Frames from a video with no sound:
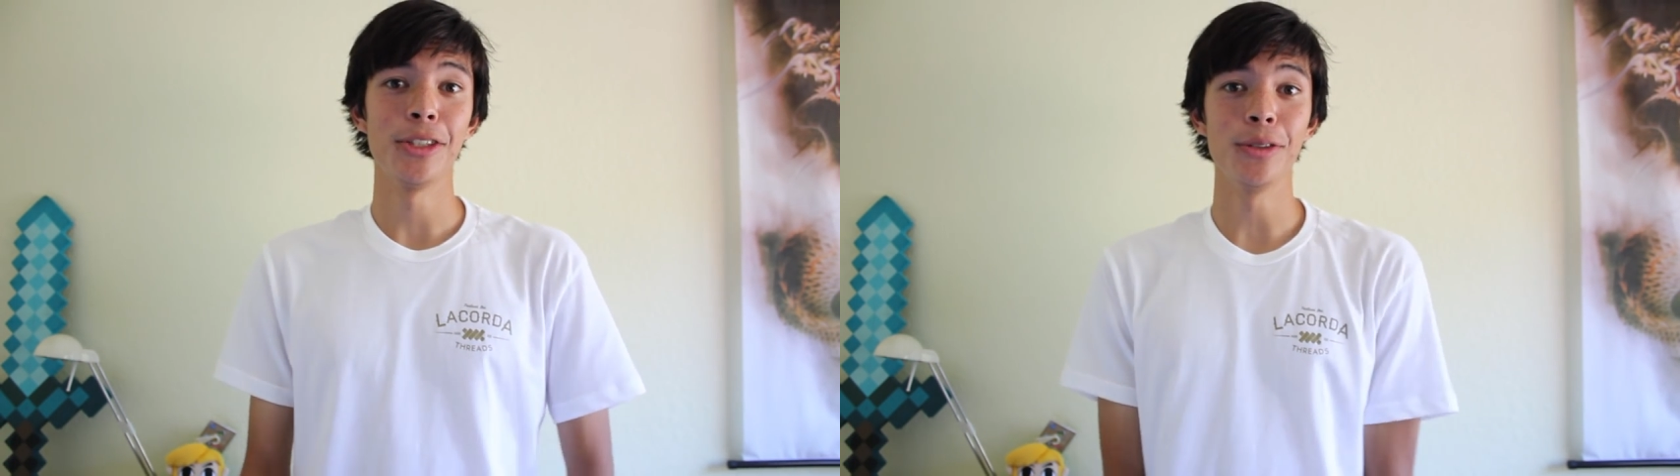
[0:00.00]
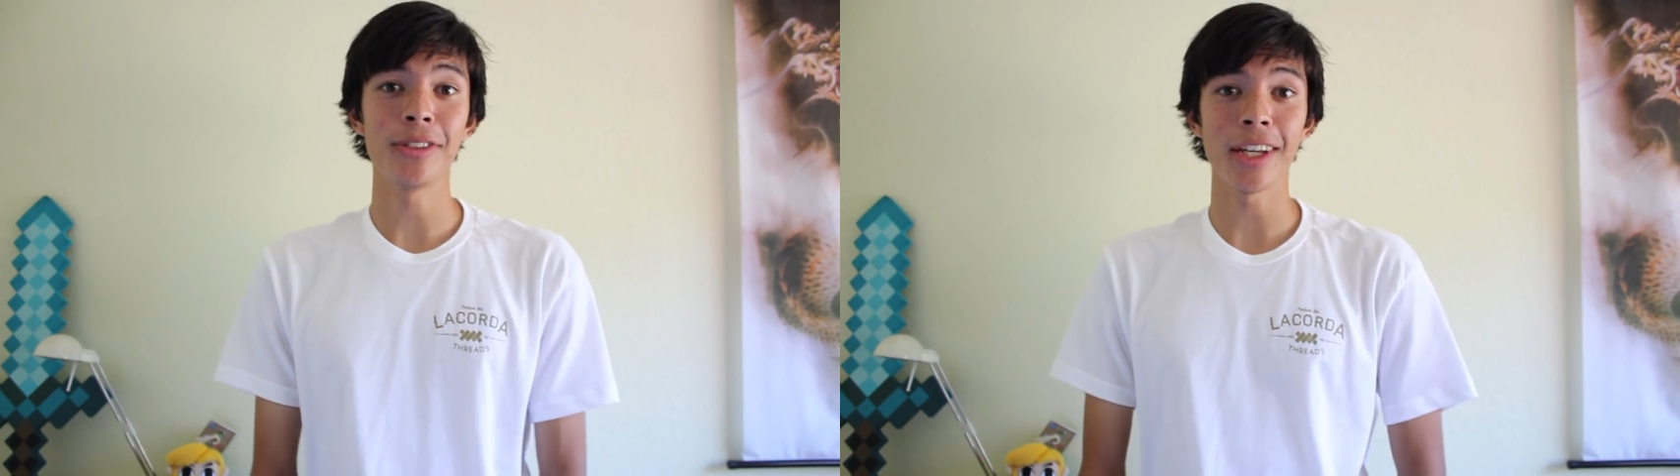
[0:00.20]

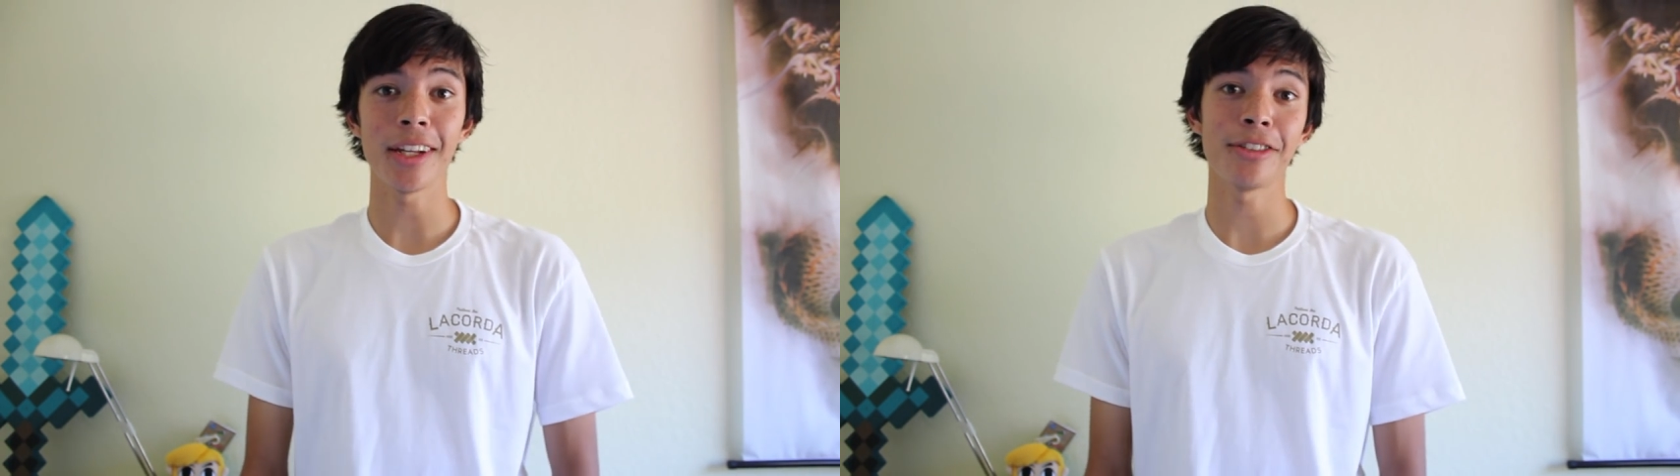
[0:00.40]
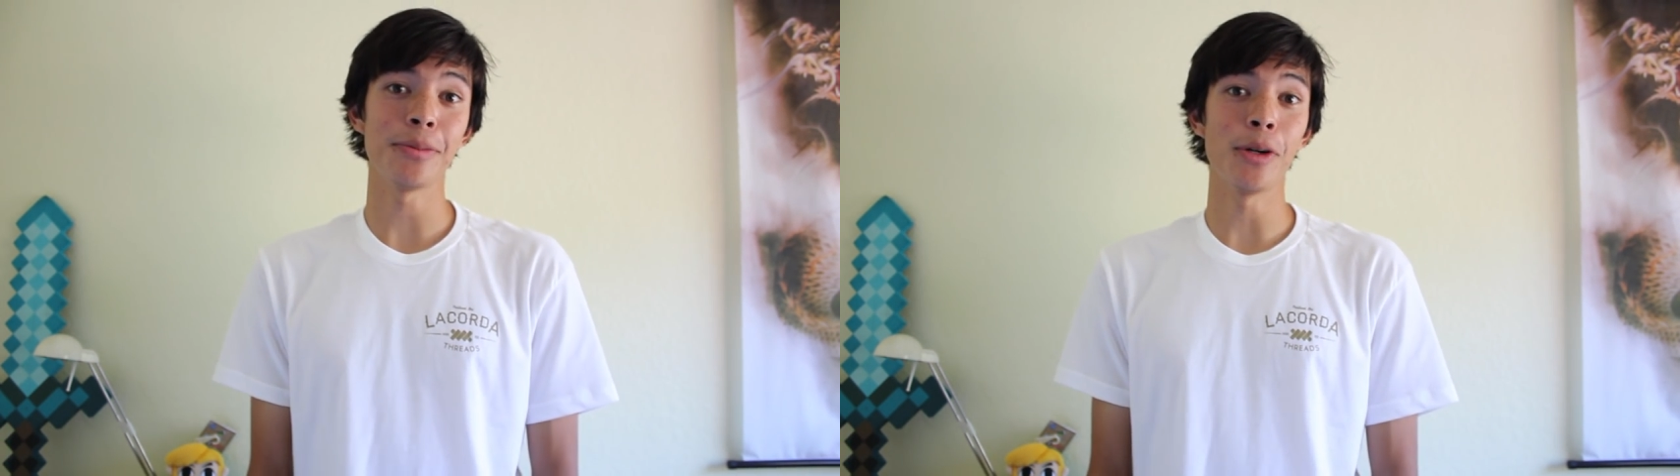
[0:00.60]
Use that
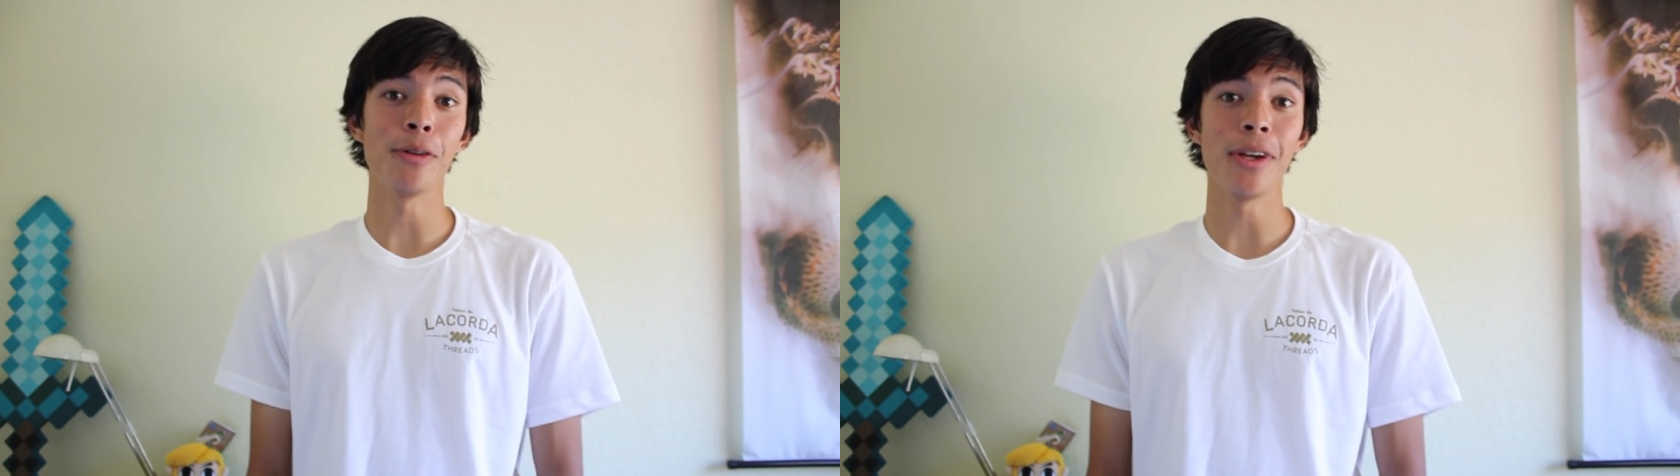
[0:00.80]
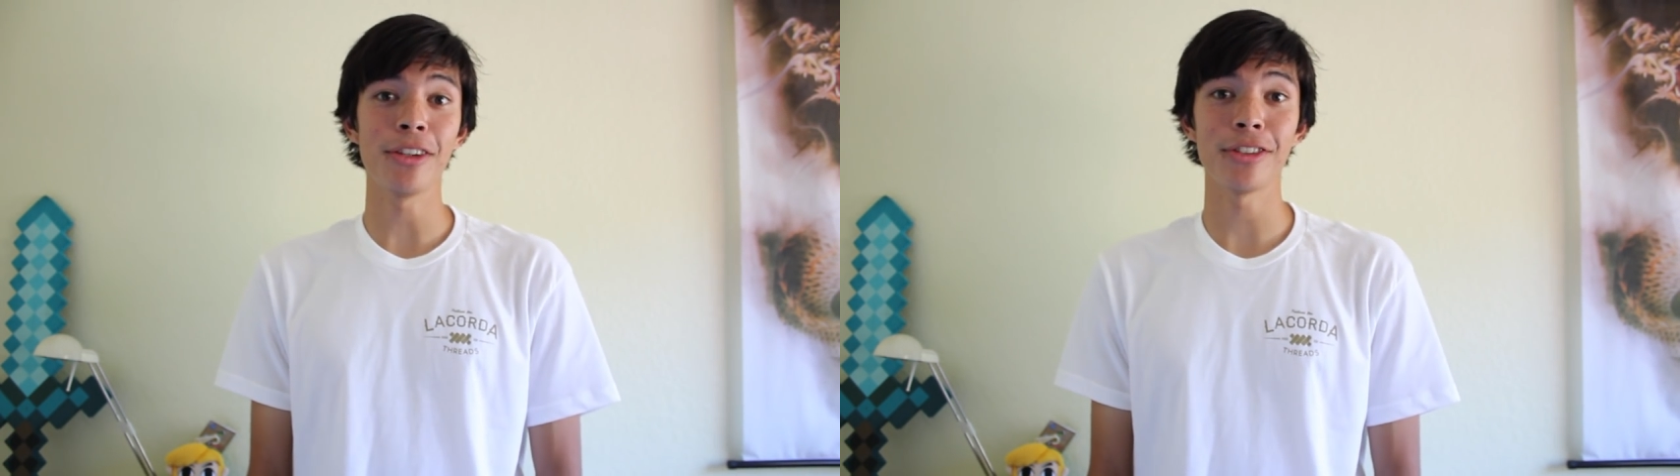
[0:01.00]
as your
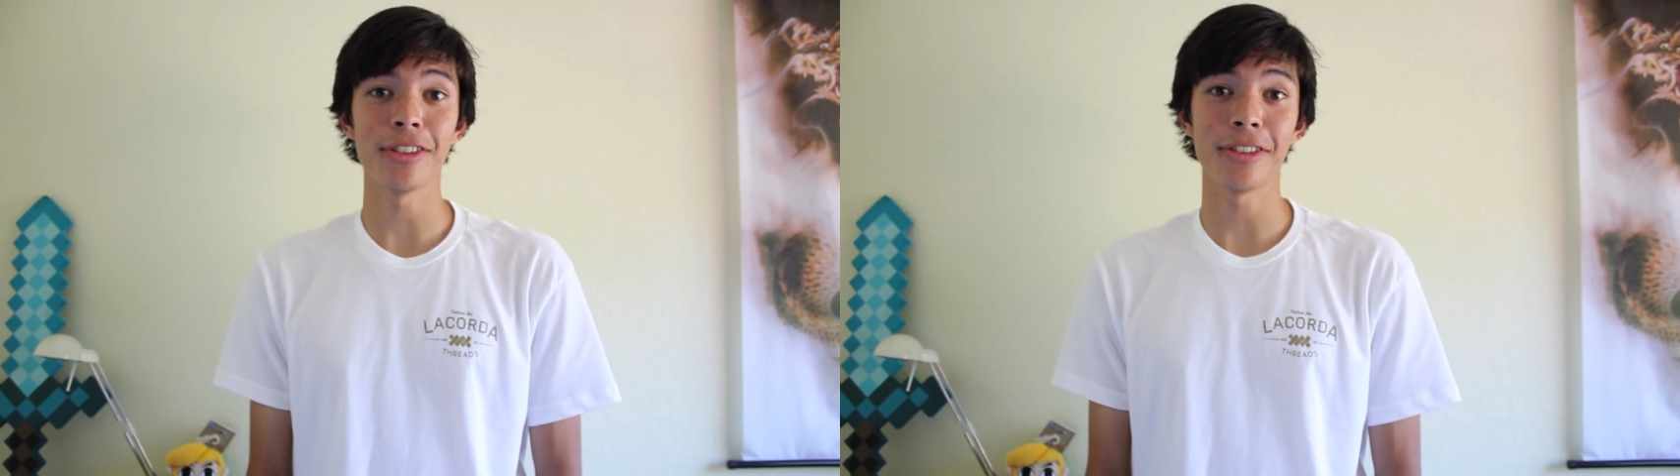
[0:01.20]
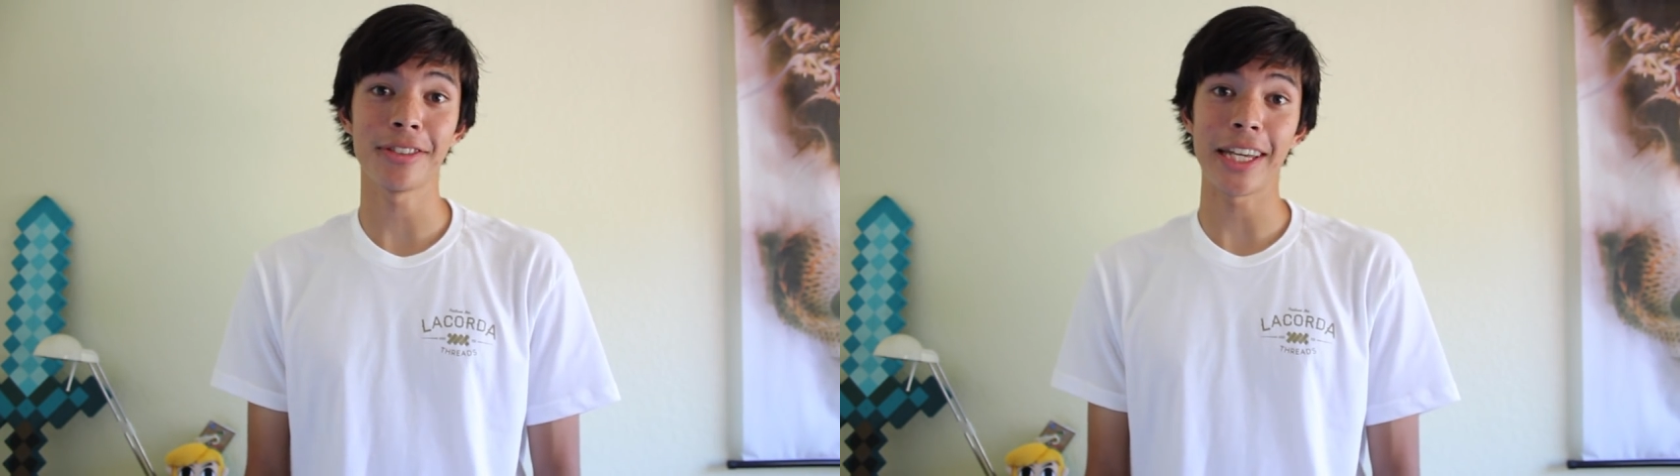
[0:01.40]

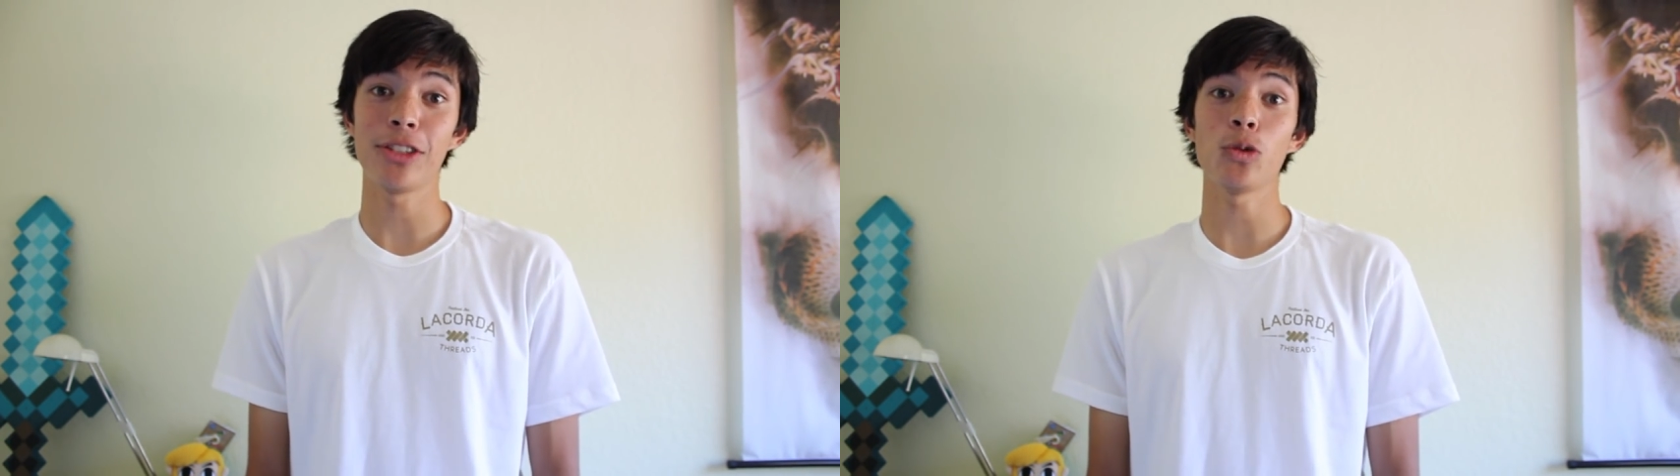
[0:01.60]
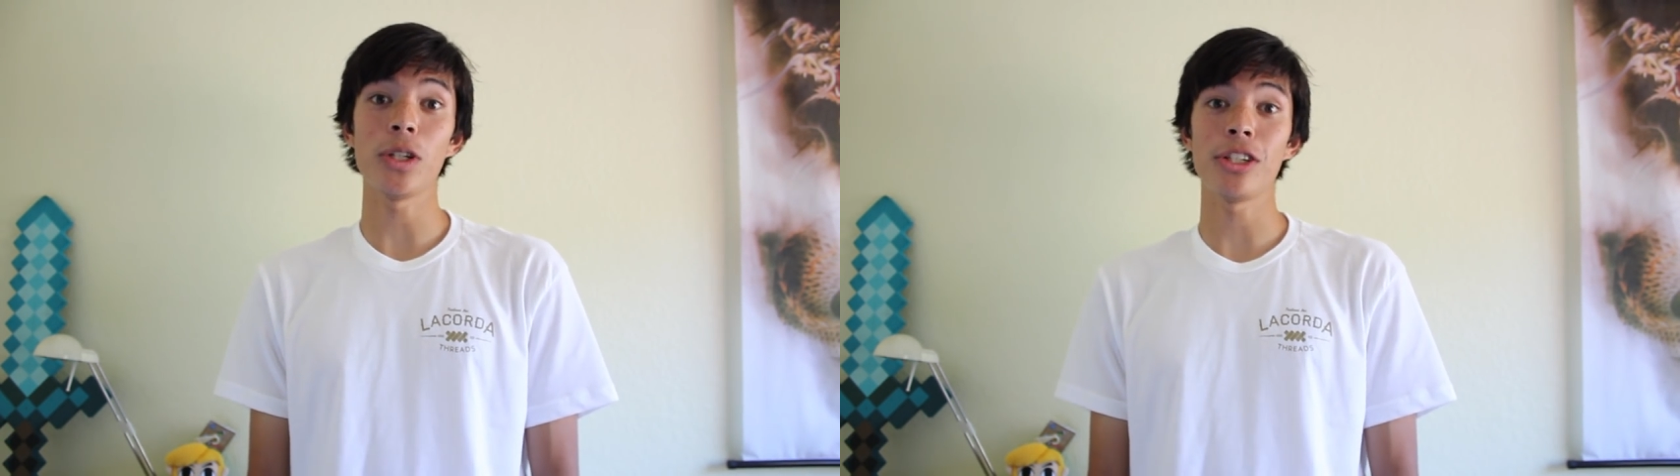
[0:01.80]
motivation to
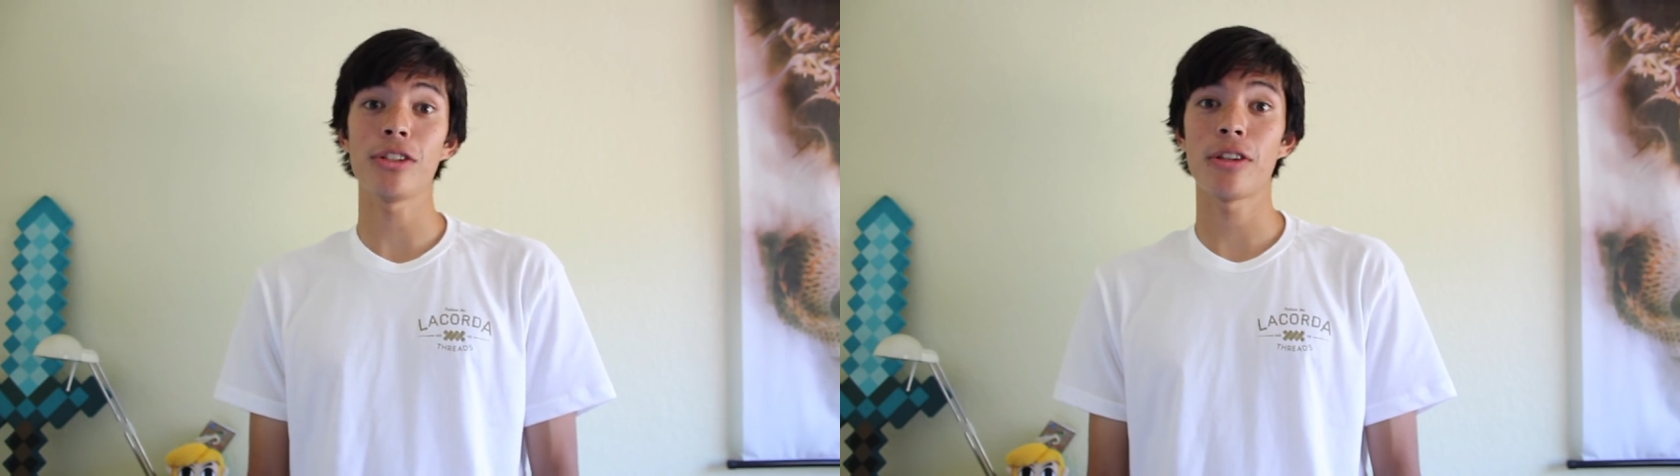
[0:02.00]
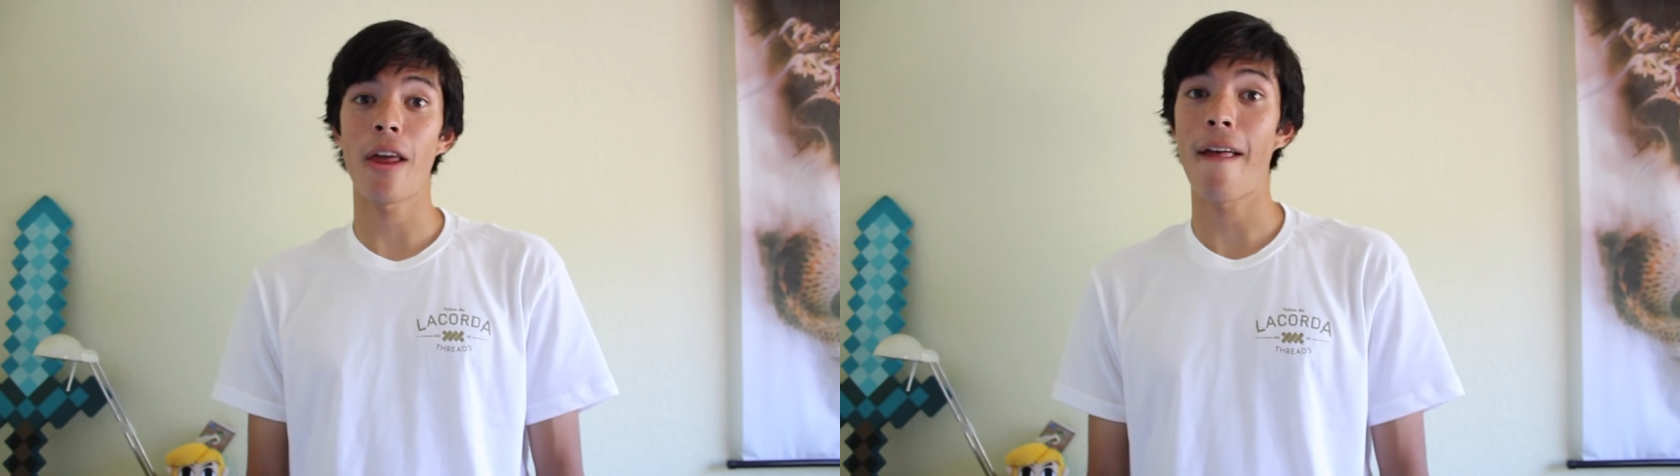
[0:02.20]
skate
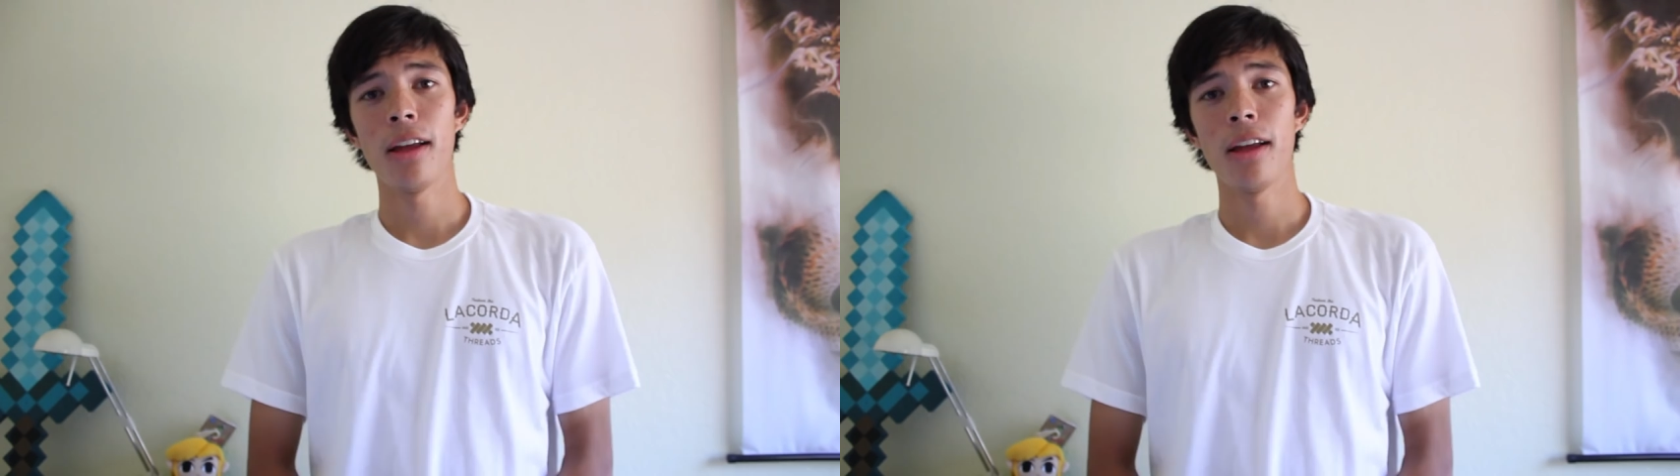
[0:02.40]
switch.